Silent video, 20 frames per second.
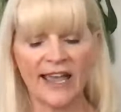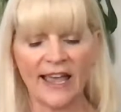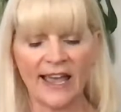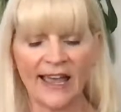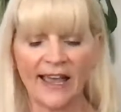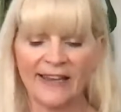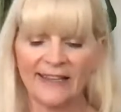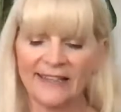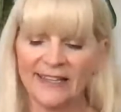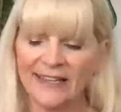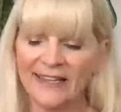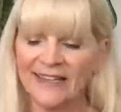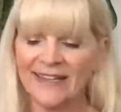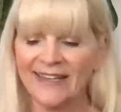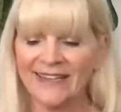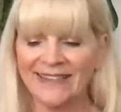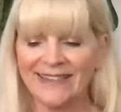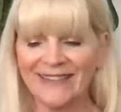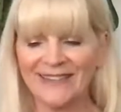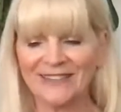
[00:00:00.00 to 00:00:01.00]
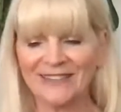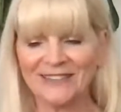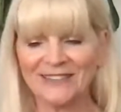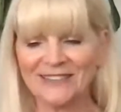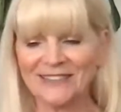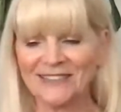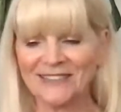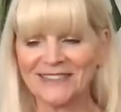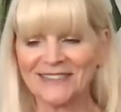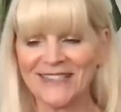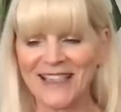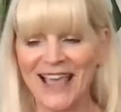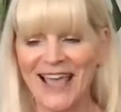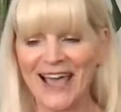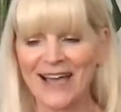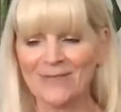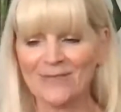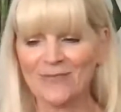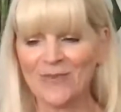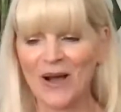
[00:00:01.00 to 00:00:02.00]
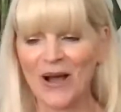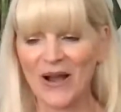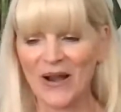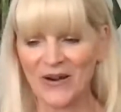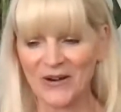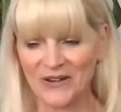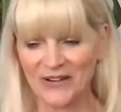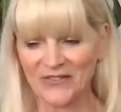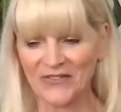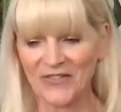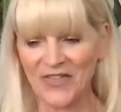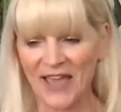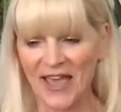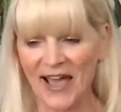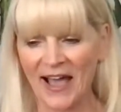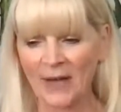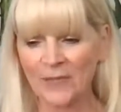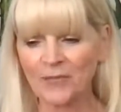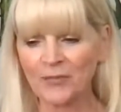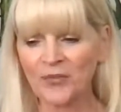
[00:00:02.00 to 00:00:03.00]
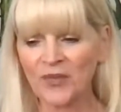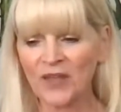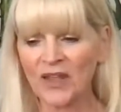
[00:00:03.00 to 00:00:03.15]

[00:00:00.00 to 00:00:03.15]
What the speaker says: and there's just that part of that.